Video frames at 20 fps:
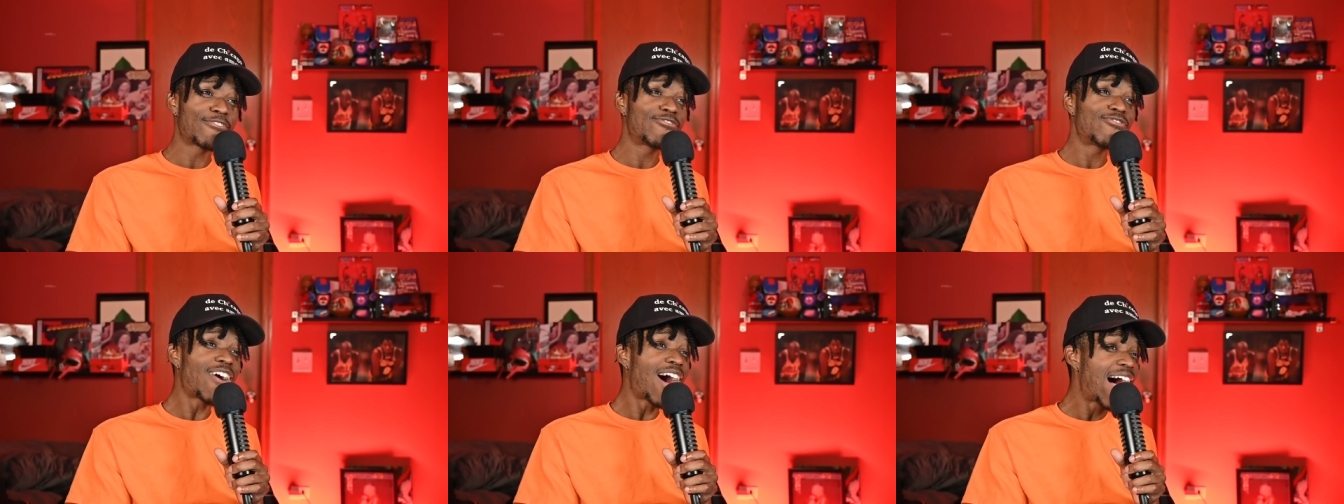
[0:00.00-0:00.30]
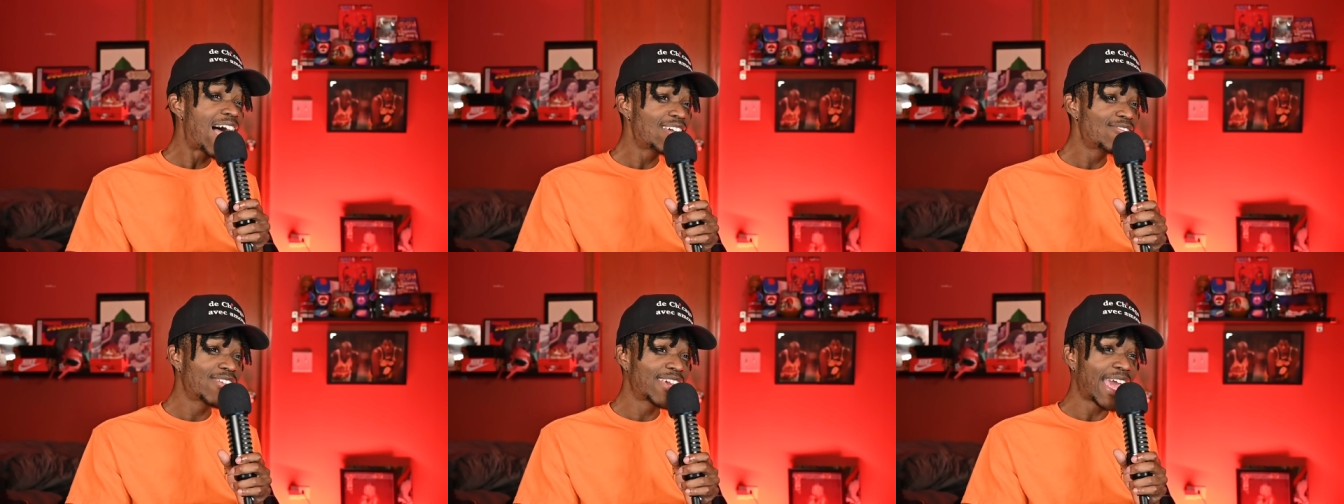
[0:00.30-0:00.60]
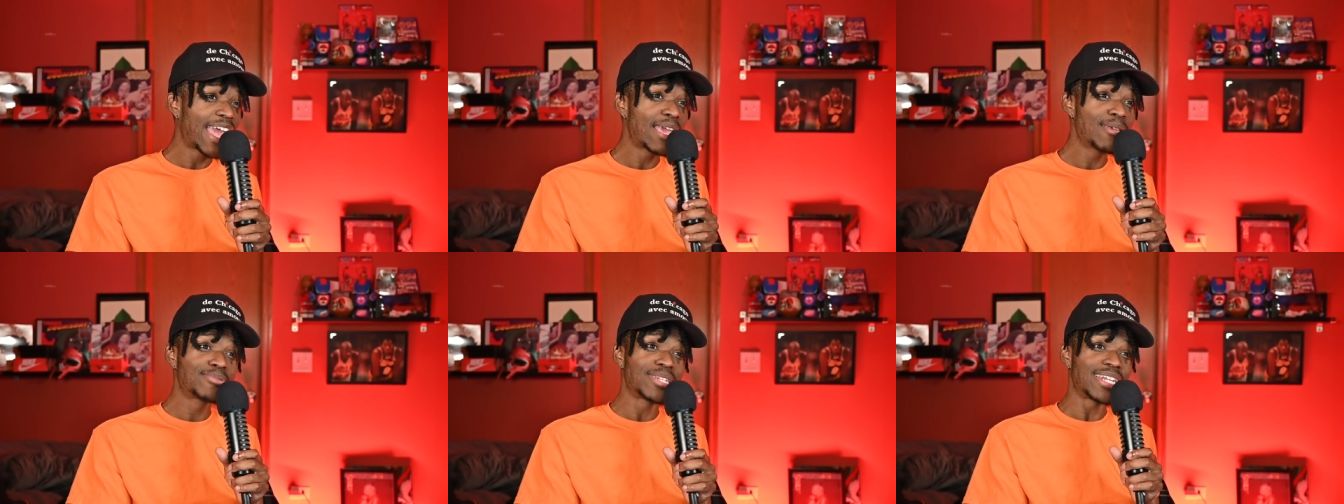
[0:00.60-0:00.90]
five
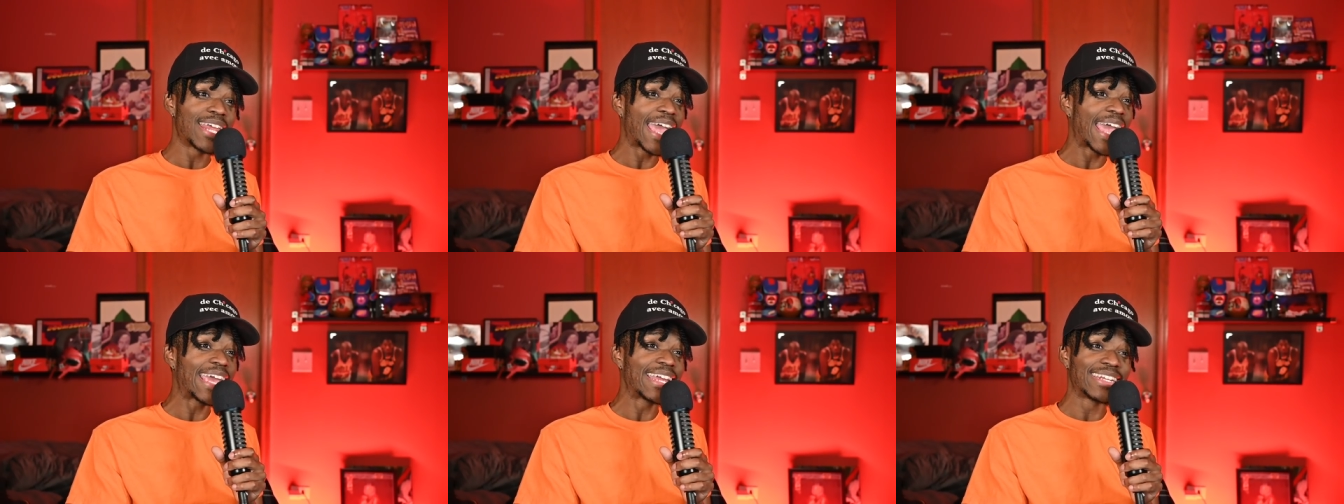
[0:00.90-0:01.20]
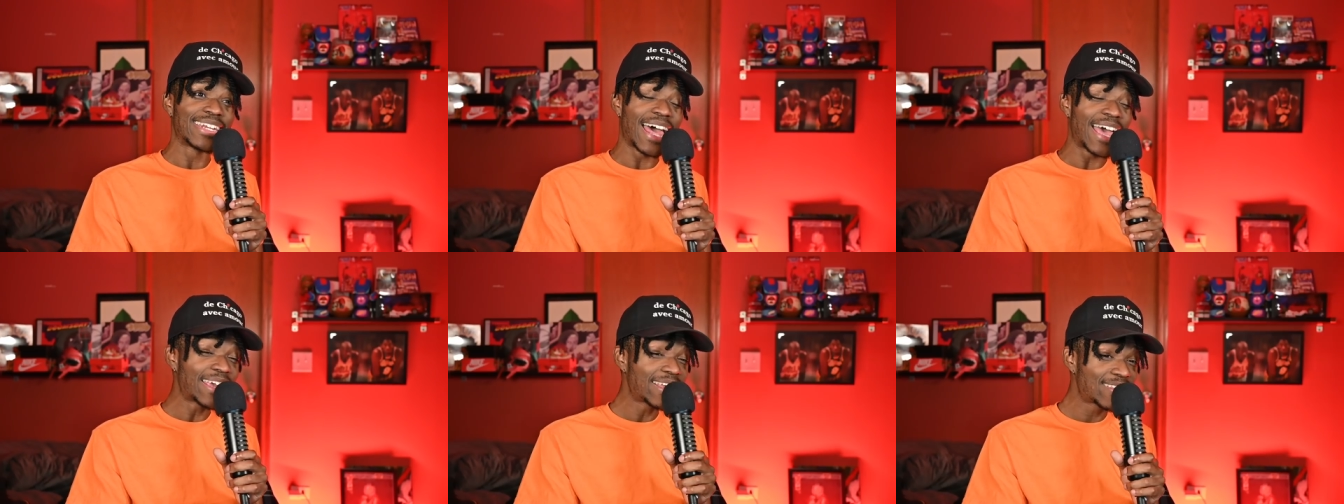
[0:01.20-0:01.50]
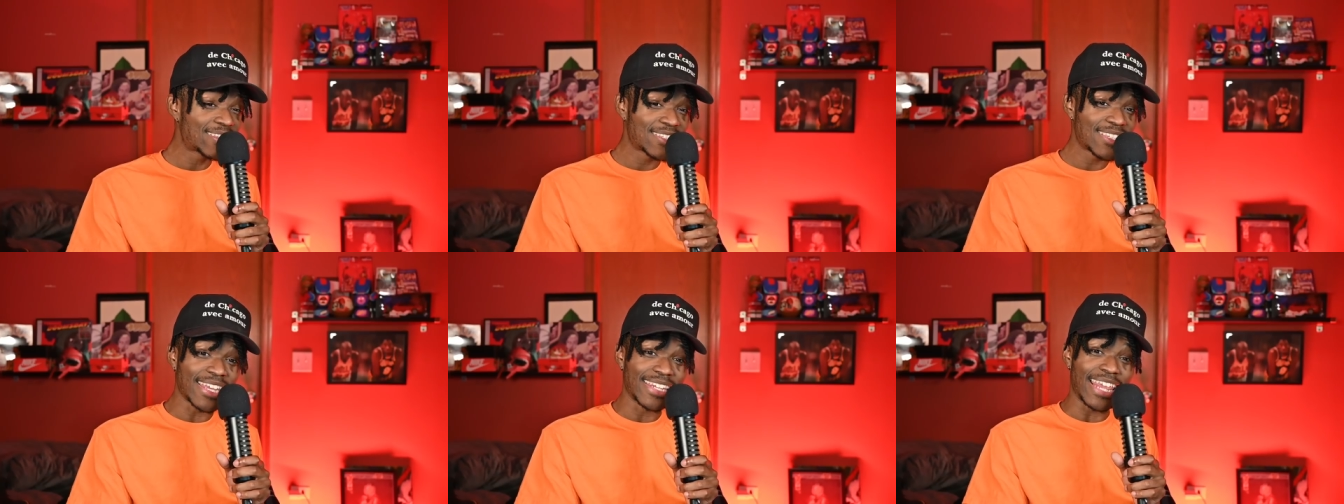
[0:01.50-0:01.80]
games in eight
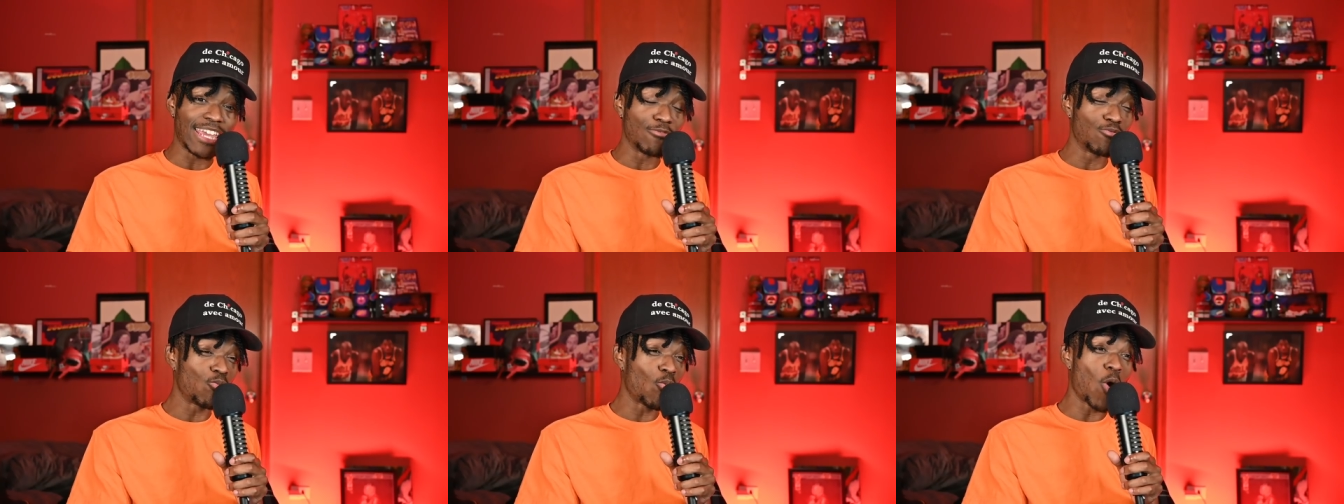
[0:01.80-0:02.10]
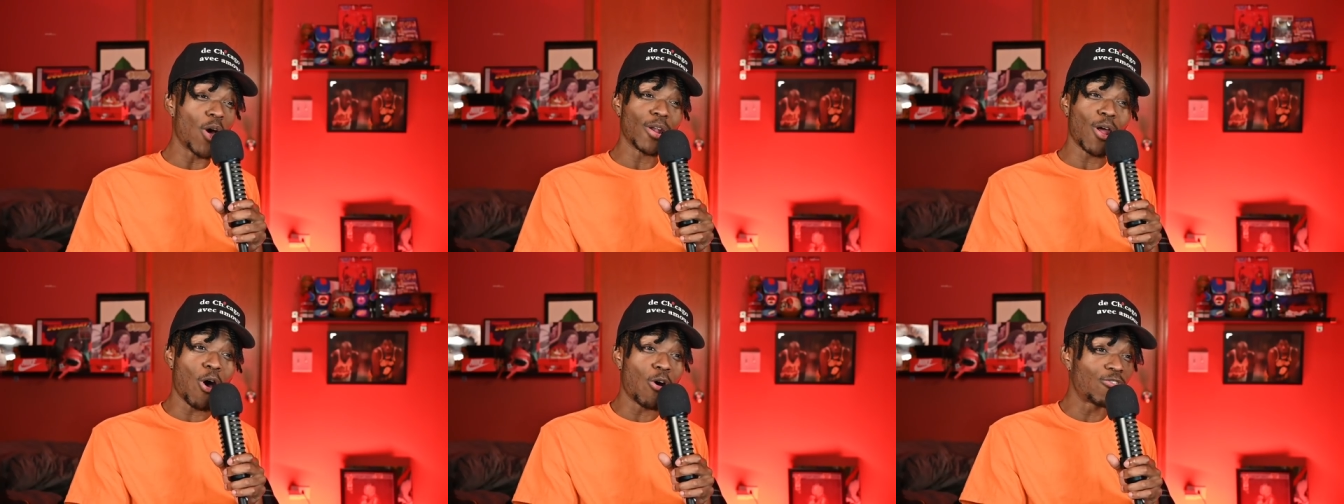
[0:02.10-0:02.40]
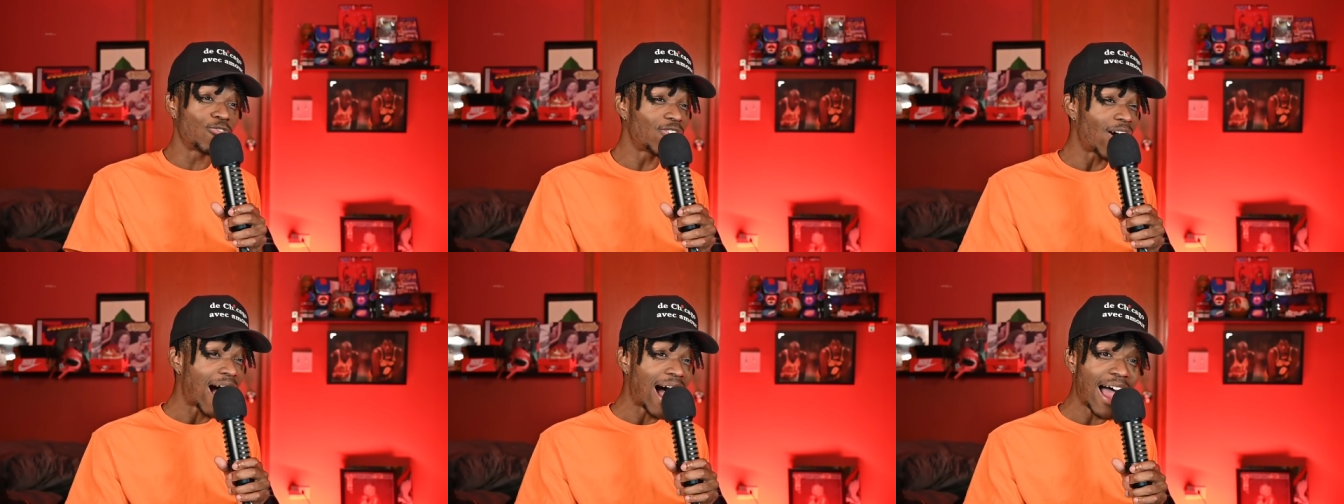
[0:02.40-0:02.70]
nights, and they've won all
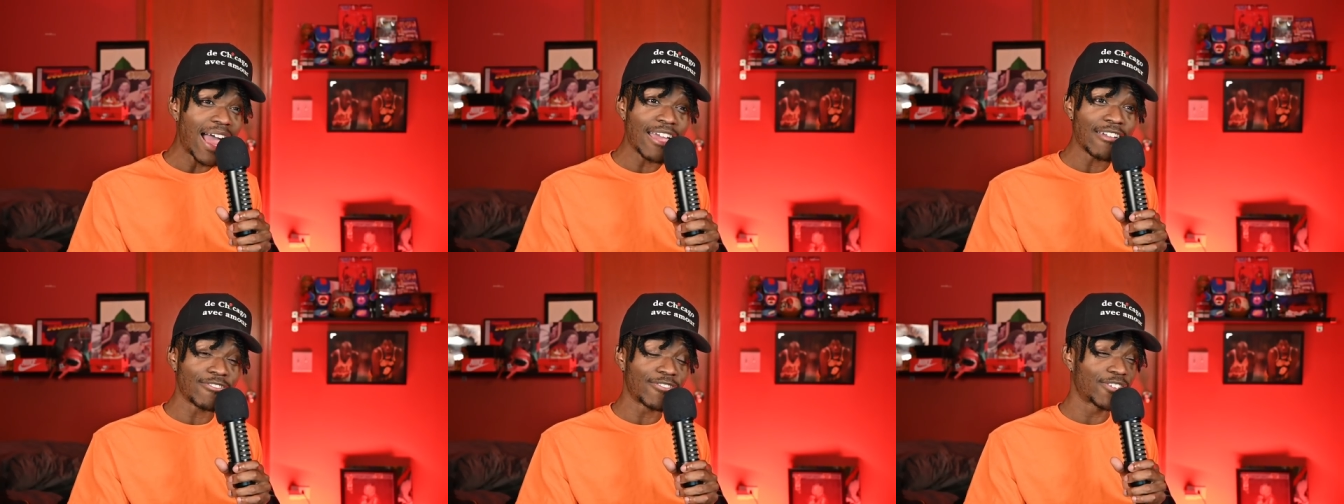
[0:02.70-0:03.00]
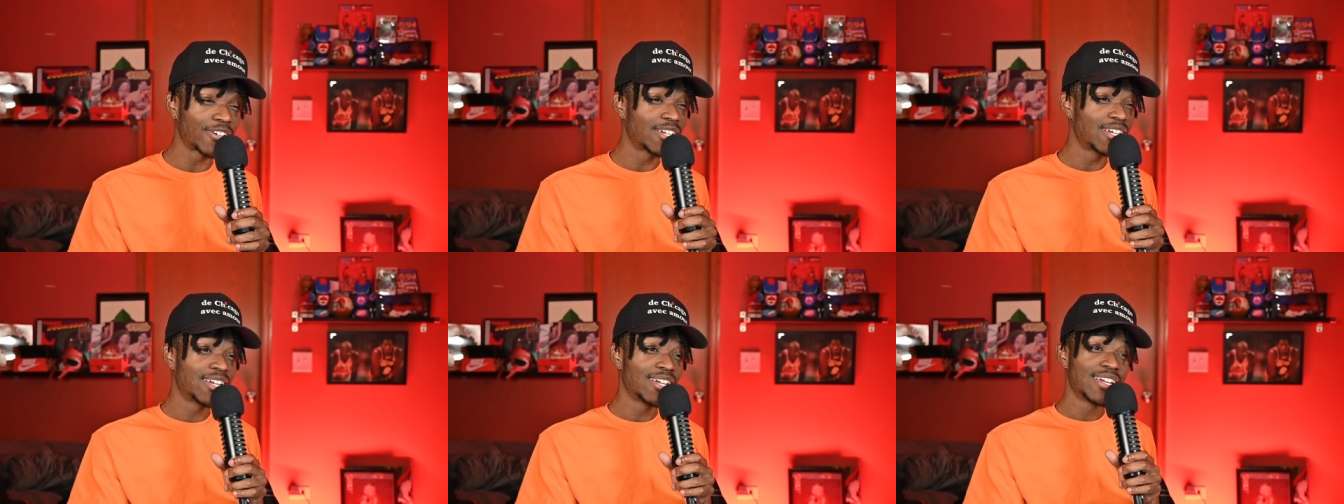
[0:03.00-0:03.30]
five.